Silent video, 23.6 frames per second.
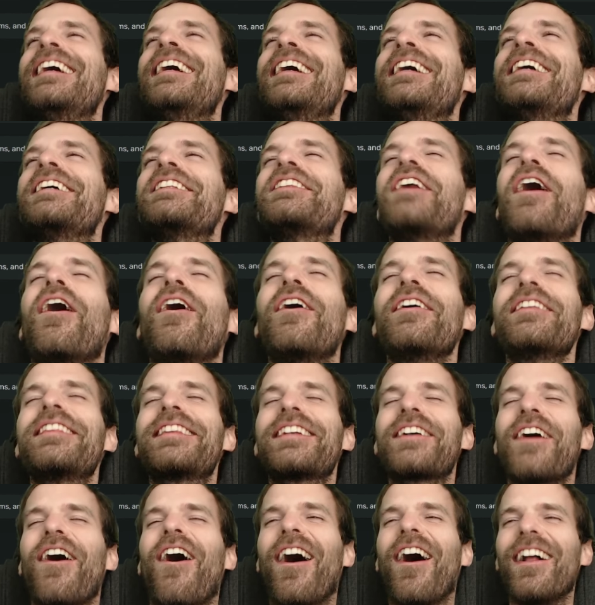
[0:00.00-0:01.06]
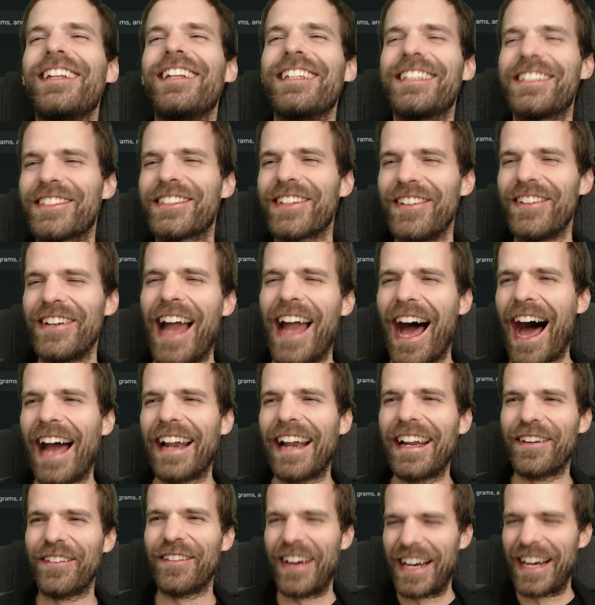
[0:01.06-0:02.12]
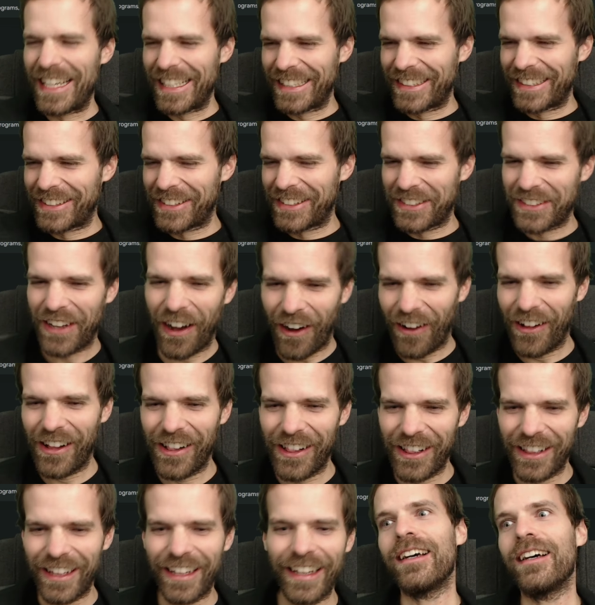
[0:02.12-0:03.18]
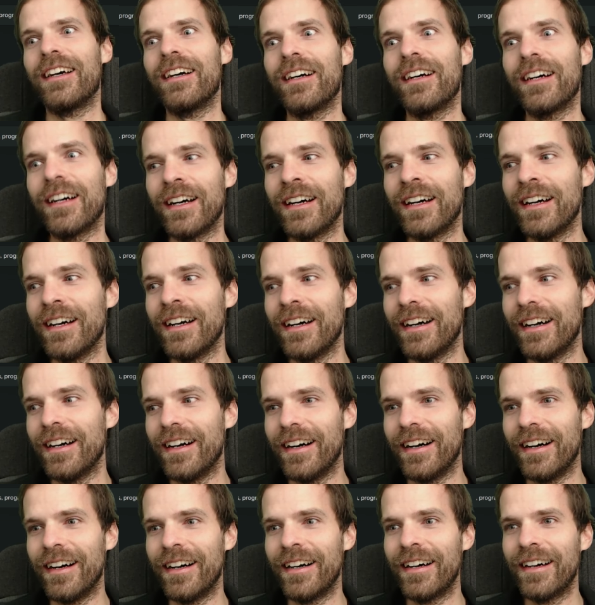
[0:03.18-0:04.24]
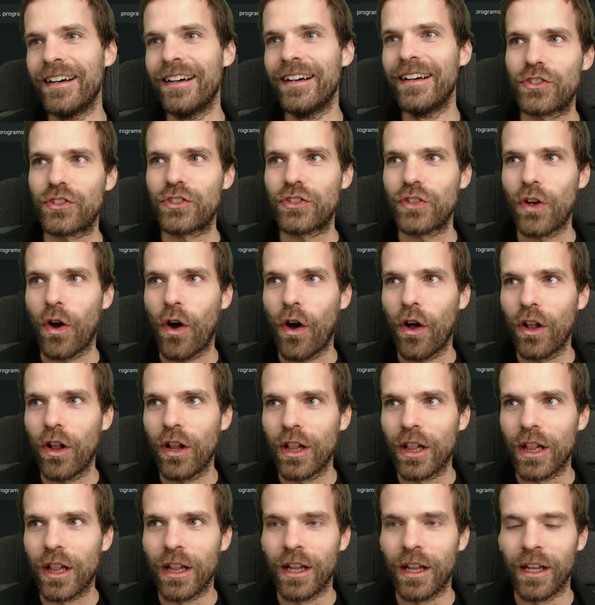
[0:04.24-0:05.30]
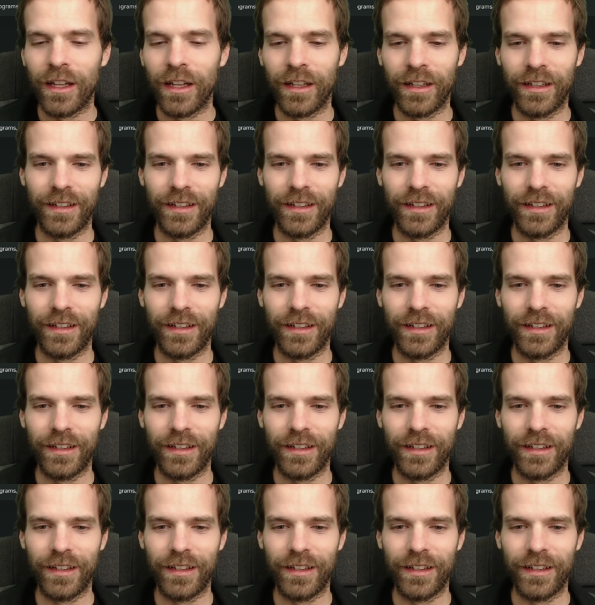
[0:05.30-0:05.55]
L. Don't call it Solana when it's S O L. S O L.